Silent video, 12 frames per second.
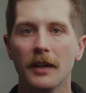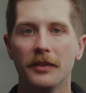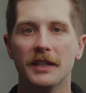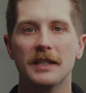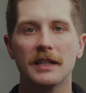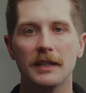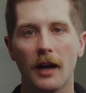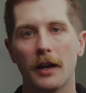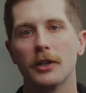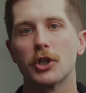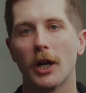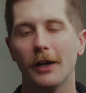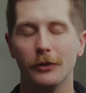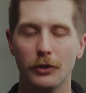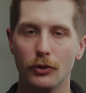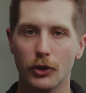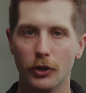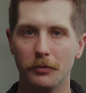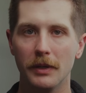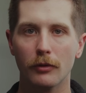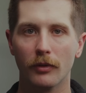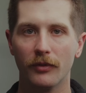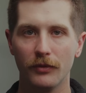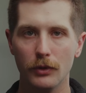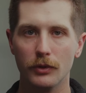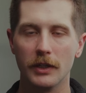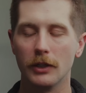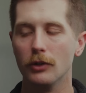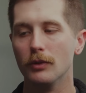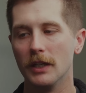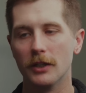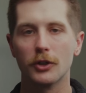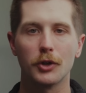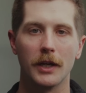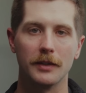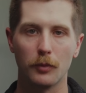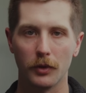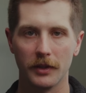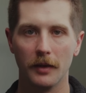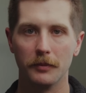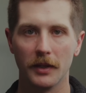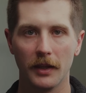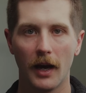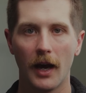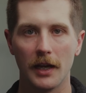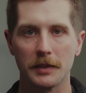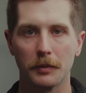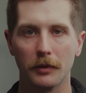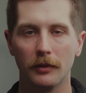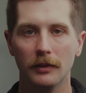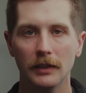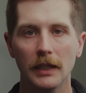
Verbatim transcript: This is not a child you should be refusing. You need to transport them to the hospital.